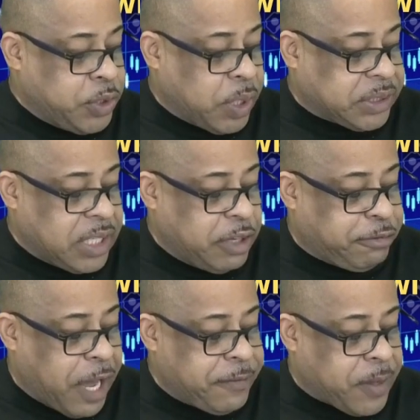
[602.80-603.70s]
you are selling
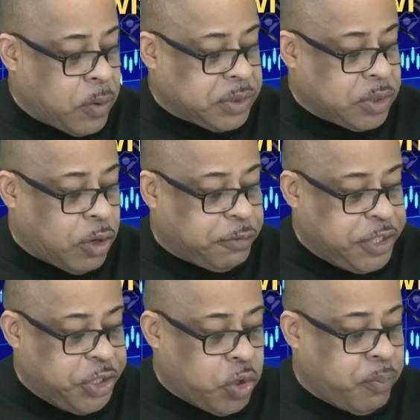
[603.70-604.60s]
5,000 of
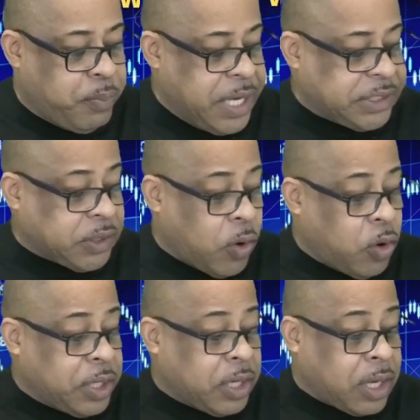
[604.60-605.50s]
NIO based
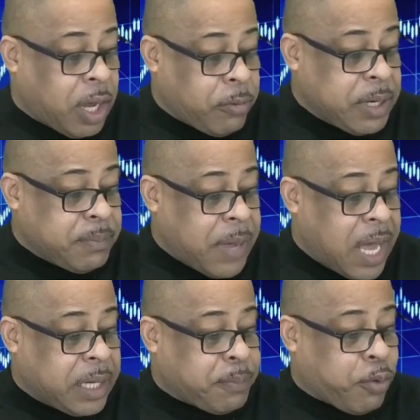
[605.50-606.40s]
on current
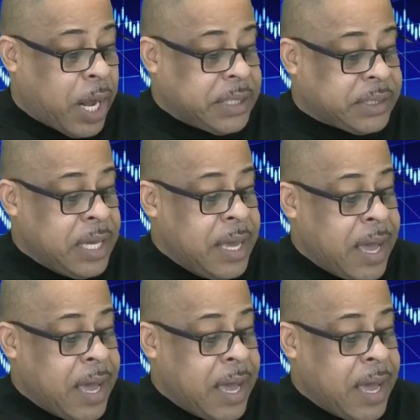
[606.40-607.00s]
market price